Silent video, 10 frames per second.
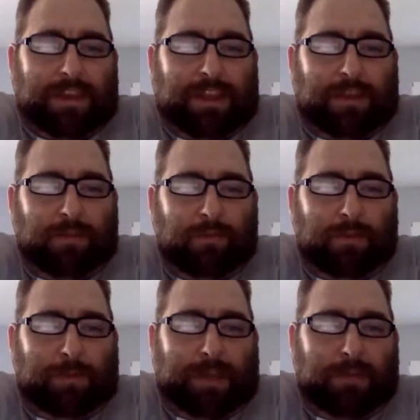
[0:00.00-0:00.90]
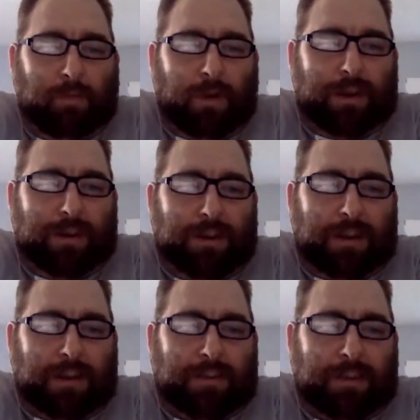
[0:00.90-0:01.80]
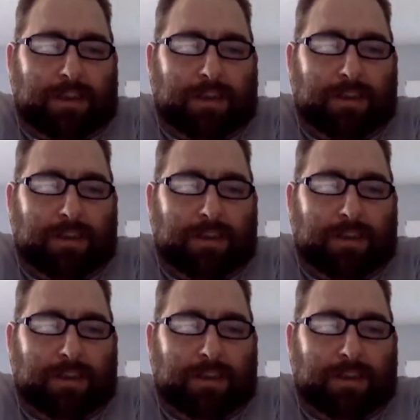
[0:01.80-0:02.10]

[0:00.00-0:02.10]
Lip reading: It would be 1-0.